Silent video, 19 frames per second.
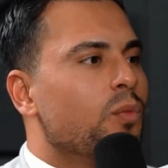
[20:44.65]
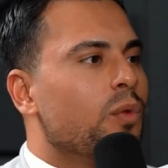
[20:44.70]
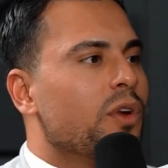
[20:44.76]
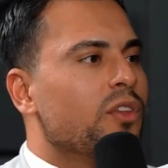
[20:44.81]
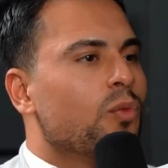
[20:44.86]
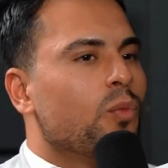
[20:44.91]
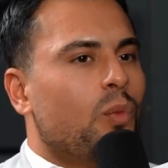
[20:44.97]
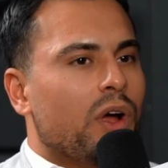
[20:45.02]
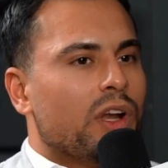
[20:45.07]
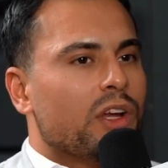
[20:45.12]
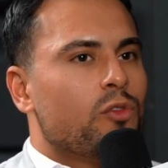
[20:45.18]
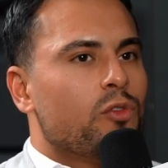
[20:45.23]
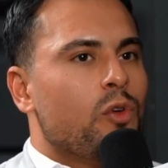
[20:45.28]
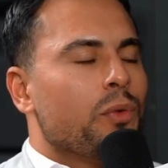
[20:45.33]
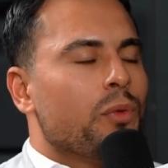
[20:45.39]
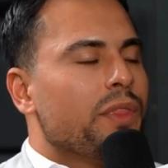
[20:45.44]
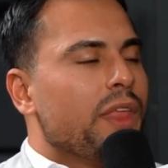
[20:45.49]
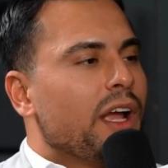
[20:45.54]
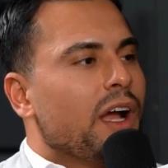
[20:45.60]
What's one
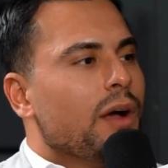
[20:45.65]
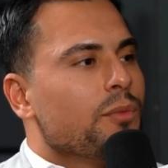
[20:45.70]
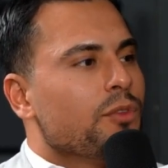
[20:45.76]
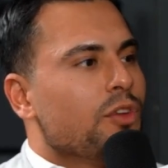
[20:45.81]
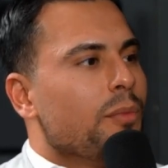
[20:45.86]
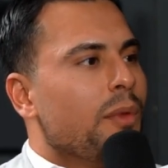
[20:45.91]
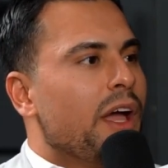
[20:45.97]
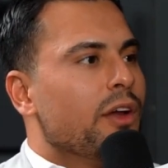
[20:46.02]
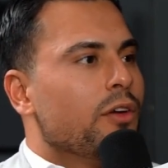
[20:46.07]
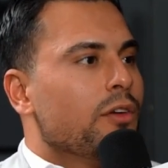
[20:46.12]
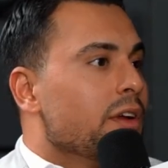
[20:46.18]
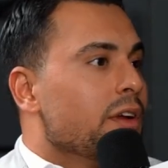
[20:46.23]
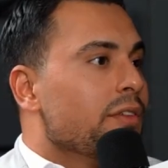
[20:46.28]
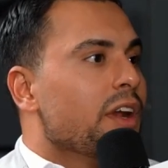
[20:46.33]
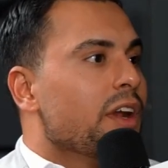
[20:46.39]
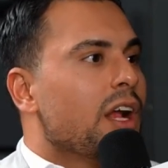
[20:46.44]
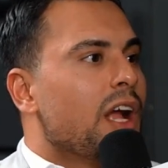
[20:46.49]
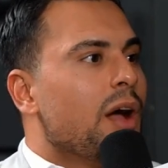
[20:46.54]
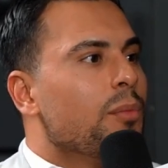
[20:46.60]
quote that comes to mind, or
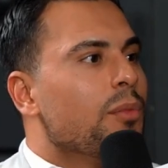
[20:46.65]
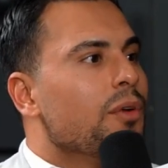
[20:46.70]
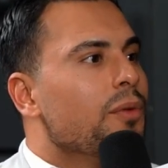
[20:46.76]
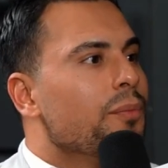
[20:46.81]
even a couple?